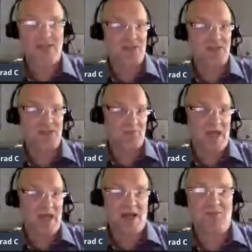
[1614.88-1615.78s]
are made
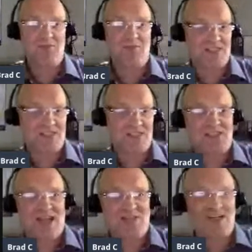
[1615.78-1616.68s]
up fictitious
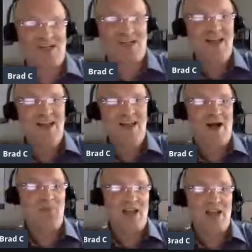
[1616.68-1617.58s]
names here.
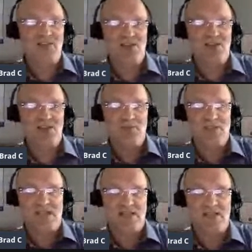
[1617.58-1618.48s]
It gives you their
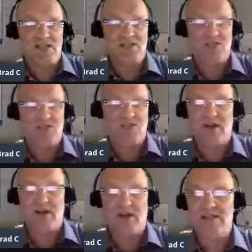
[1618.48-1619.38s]
percentage, their
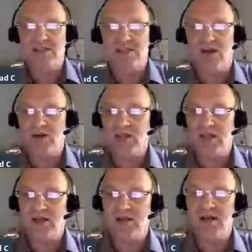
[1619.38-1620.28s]
grades on
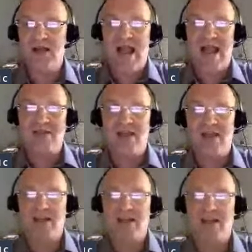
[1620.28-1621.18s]
here, and then it
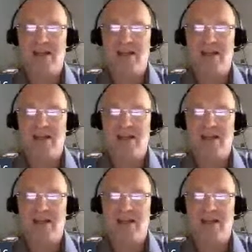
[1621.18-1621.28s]
gives you